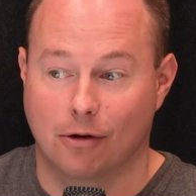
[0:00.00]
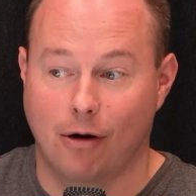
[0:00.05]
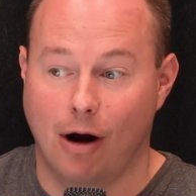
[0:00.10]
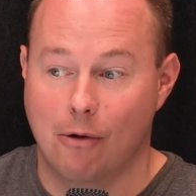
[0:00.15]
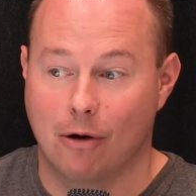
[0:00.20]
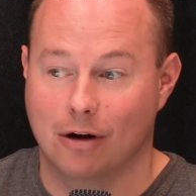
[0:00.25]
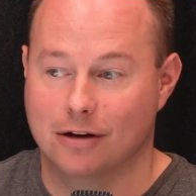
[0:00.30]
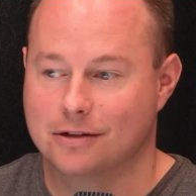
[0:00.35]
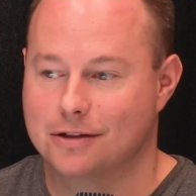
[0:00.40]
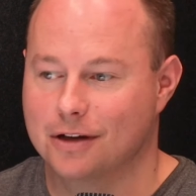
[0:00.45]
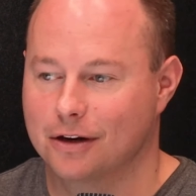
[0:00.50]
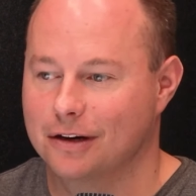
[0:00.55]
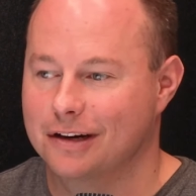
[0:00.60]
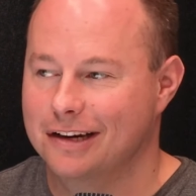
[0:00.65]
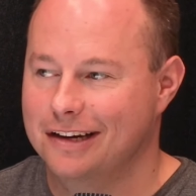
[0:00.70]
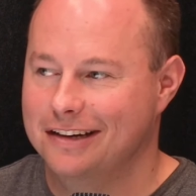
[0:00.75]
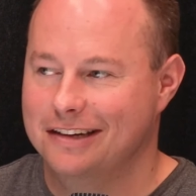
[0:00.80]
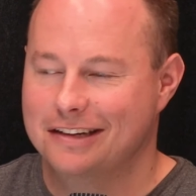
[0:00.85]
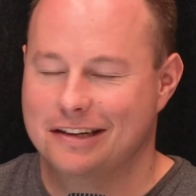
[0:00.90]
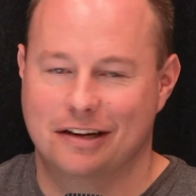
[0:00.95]
a great one. So,
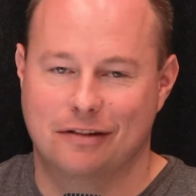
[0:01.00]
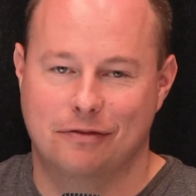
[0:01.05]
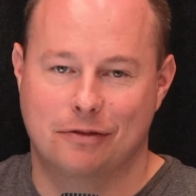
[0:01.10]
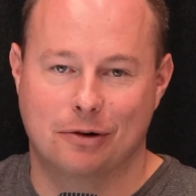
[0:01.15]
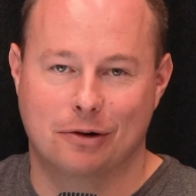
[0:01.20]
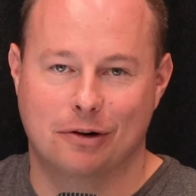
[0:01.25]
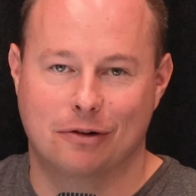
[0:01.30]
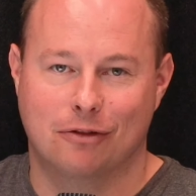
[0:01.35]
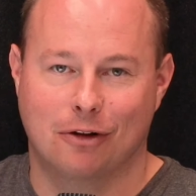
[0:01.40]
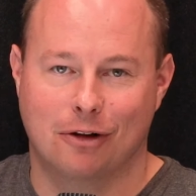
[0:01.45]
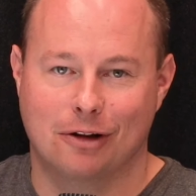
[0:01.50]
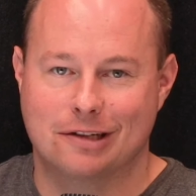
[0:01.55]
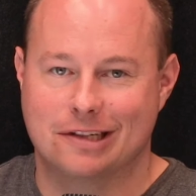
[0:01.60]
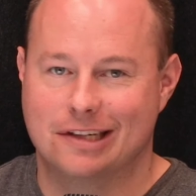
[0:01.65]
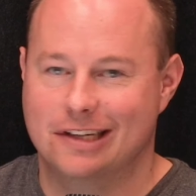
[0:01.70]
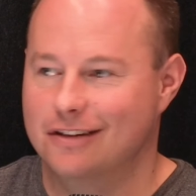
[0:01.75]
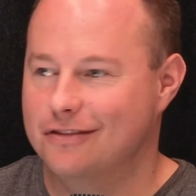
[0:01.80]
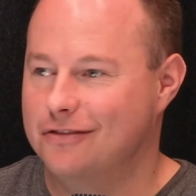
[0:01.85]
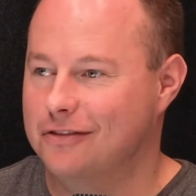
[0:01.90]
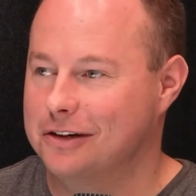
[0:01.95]
if you're a
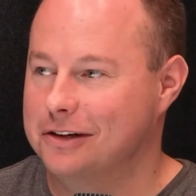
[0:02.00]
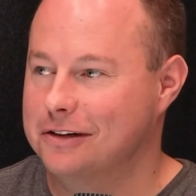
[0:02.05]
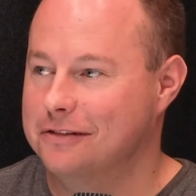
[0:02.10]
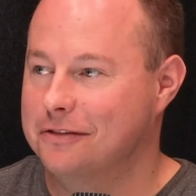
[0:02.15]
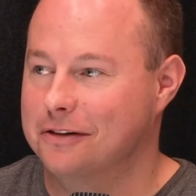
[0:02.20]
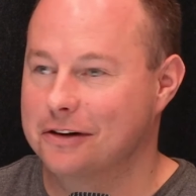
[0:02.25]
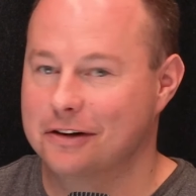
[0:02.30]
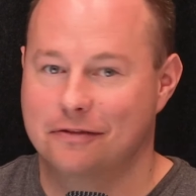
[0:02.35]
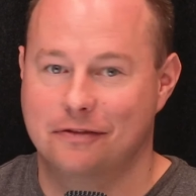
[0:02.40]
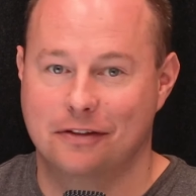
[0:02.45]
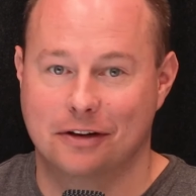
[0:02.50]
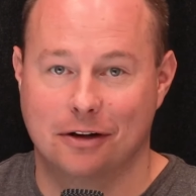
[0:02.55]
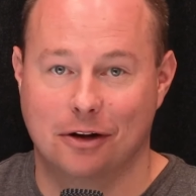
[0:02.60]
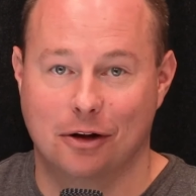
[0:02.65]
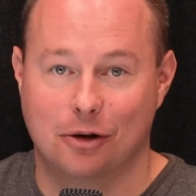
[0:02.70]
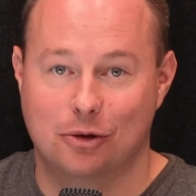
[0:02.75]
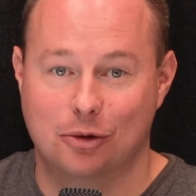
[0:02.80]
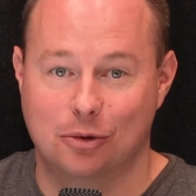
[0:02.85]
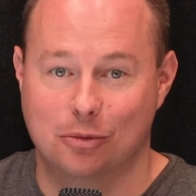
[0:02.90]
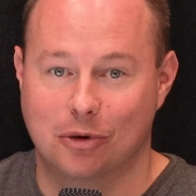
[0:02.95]
volunteer firefighter for your
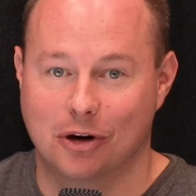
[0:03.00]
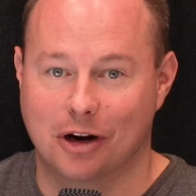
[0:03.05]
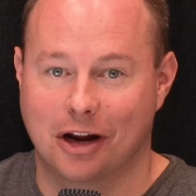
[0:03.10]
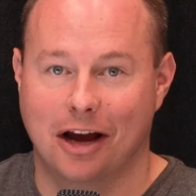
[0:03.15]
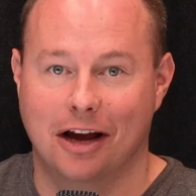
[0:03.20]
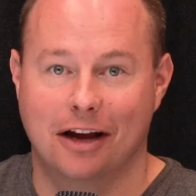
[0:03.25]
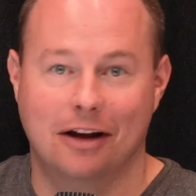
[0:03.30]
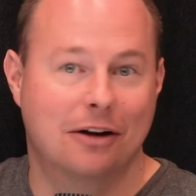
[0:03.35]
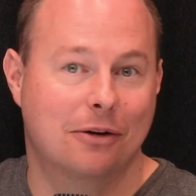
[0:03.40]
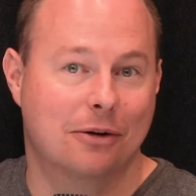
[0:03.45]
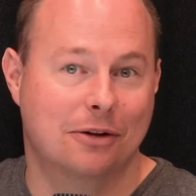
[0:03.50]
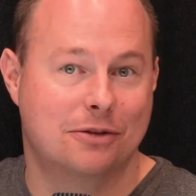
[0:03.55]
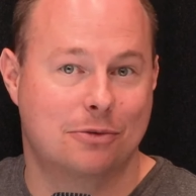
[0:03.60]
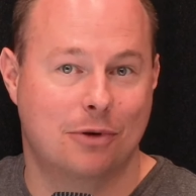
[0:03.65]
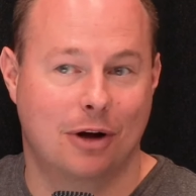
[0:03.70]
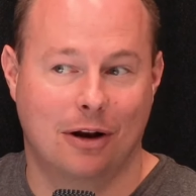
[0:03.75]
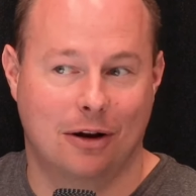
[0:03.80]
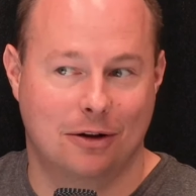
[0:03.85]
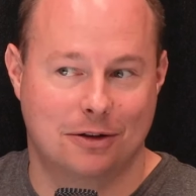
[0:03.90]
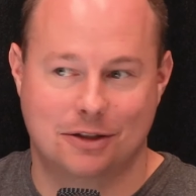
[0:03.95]
local brigade
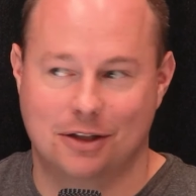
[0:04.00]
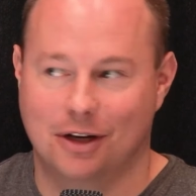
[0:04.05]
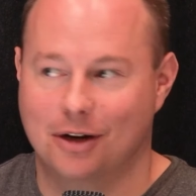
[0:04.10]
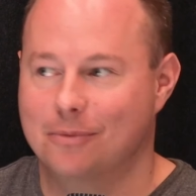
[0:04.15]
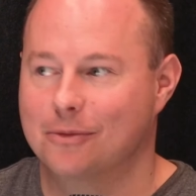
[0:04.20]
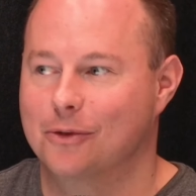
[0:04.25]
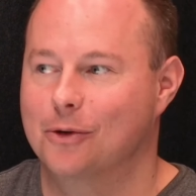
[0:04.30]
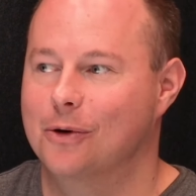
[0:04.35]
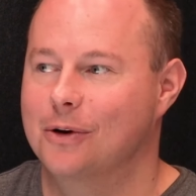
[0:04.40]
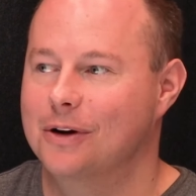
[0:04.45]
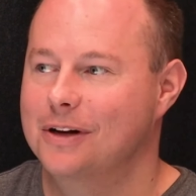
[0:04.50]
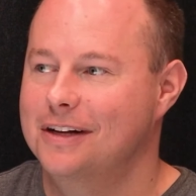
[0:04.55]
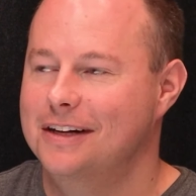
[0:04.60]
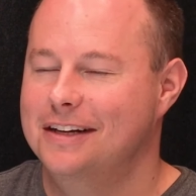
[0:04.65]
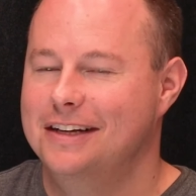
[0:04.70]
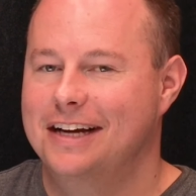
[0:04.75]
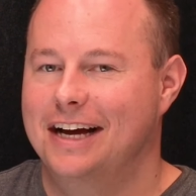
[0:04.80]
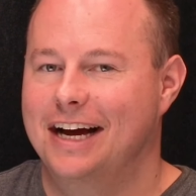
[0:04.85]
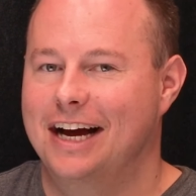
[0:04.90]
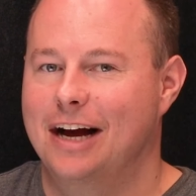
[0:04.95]
as well, on top, or
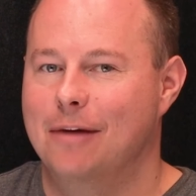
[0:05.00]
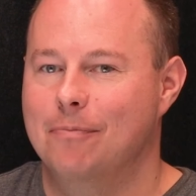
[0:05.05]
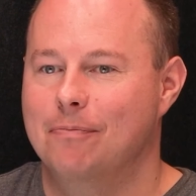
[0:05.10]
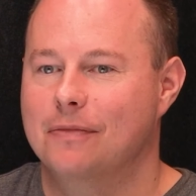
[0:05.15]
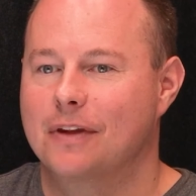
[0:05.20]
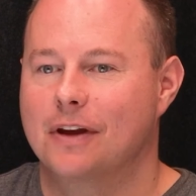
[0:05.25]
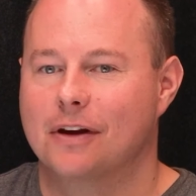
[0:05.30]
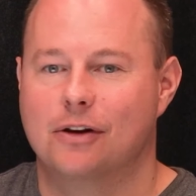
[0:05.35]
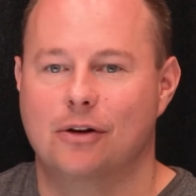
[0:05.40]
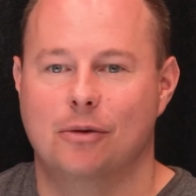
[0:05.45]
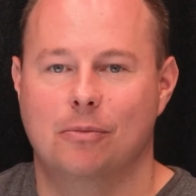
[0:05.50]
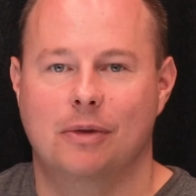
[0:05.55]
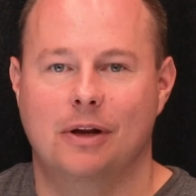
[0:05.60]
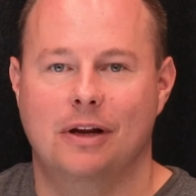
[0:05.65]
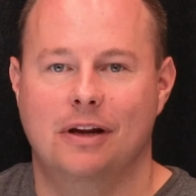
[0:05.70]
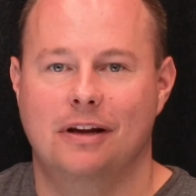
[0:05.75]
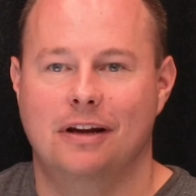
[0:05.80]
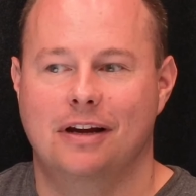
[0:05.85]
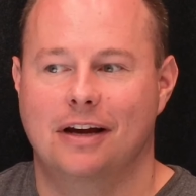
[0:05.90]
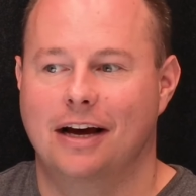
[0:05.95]
um, it could
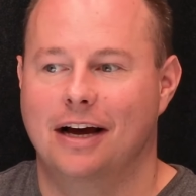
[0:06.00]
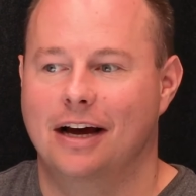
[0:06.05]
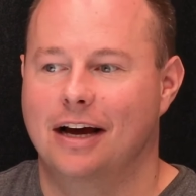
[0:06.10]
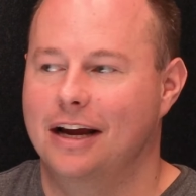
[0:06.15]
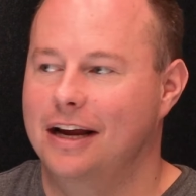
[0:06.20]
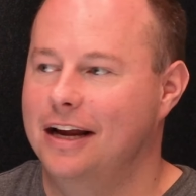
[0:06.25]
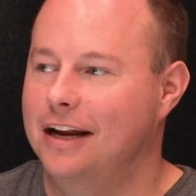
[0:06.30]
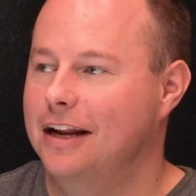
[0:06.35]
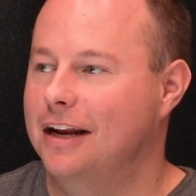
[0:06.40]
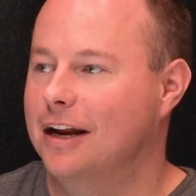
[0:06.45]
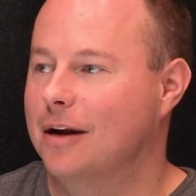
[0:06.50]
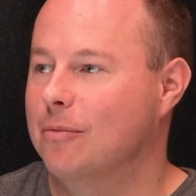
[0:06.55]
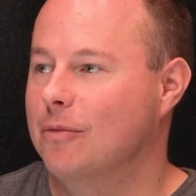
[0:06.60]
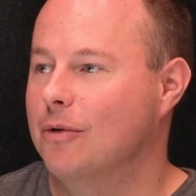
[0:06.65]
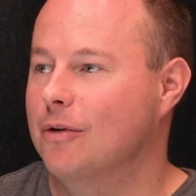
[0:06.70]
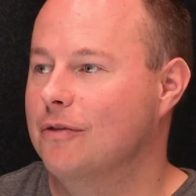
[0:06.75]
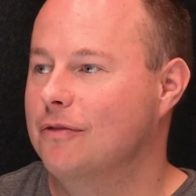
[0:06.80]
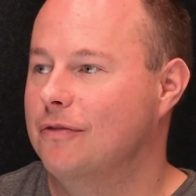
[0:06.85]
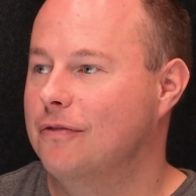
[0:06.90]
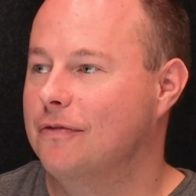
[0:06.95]
be uh, any
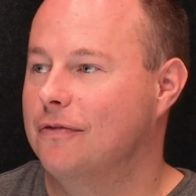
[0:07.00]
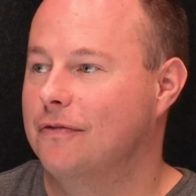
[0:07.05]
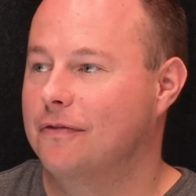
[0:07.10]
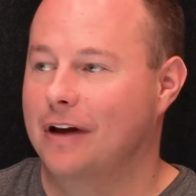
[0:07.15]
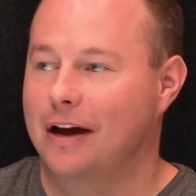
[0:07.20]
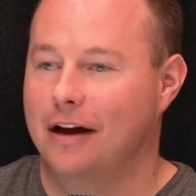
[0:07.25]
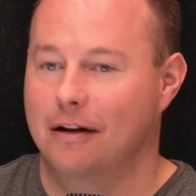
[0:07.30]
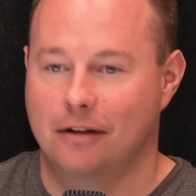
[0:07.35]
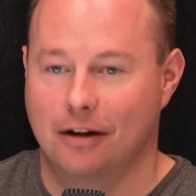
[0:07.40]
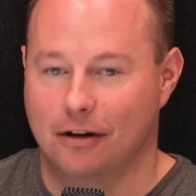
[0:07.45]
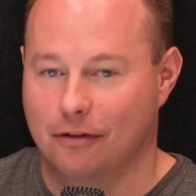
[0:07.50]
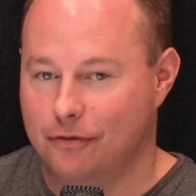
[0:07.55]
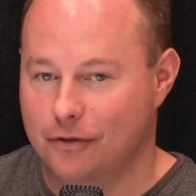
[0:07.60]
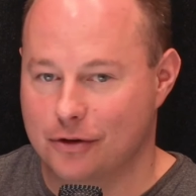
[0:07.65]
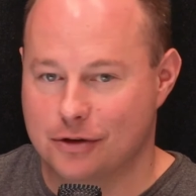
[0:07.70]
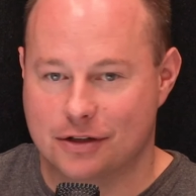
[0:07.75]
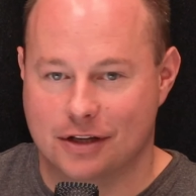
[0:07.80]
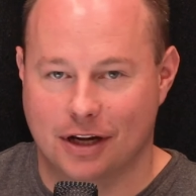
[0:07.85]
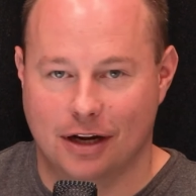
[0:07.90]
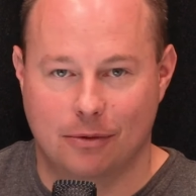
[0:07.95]
number of uh, you know,
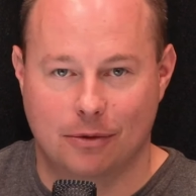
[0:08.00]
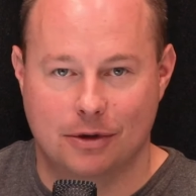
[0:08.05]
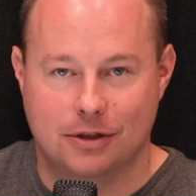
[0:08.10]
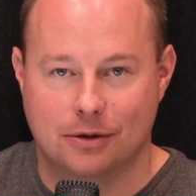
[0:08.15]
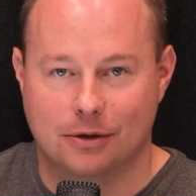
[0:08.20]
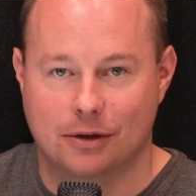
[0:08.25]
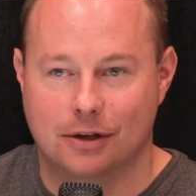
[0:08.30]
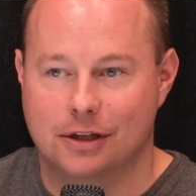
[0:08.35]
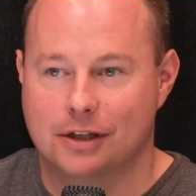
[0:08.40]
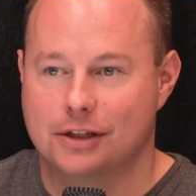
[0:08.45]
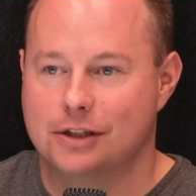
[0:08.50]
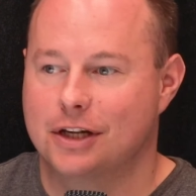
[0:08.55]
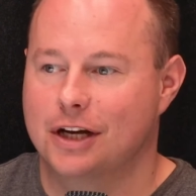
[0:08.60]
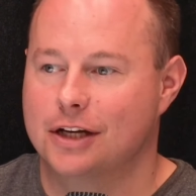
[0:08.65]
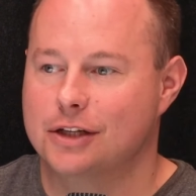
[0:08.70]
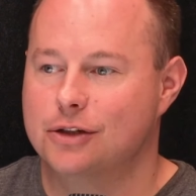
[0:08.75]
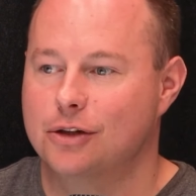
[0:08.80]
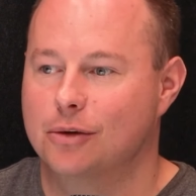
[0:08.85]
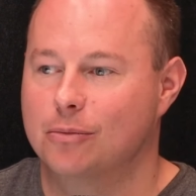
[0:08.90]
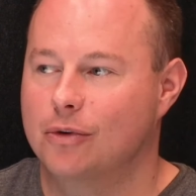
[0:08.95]
first aid we sort of just
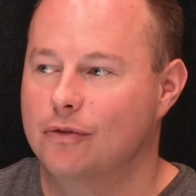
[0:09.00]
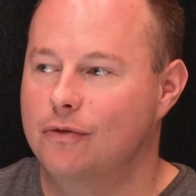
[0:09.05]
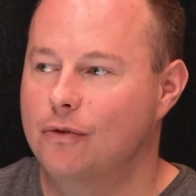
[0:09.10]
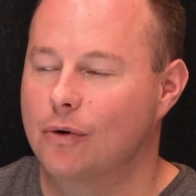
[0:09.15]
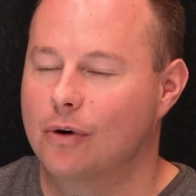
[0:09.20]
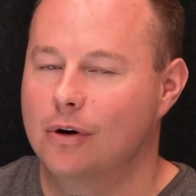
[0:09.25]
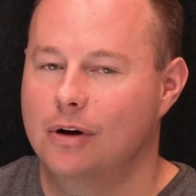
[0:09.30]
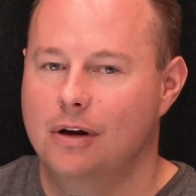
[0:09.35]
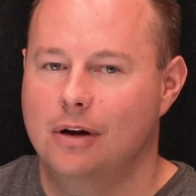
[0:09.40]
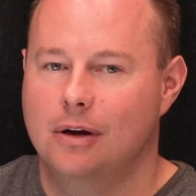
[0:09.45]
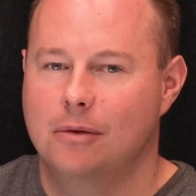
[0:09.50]
touched on before,